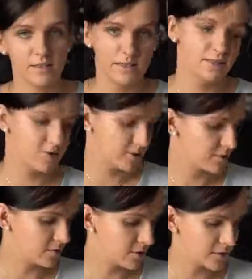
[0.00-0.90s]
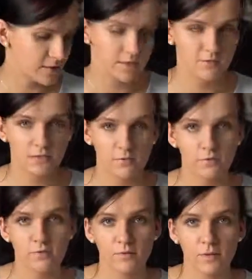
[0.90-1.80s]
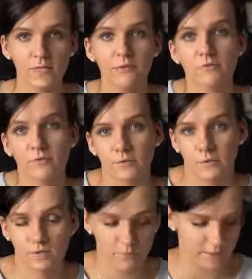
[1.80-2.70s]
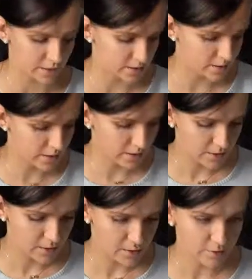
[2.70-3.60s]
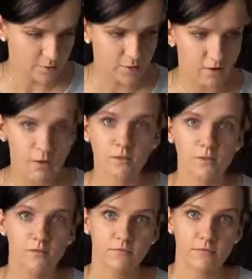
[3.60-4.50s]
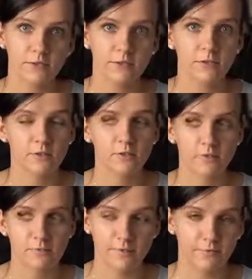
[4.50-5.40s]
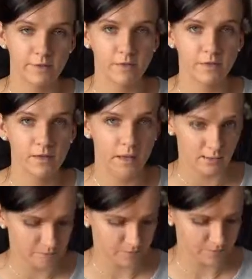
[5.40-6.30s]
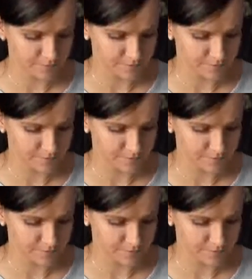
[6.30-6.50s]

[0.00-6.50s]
then I'm just gonna sit down and do it, right, for 20 minutes. Not long, very short, very helpful.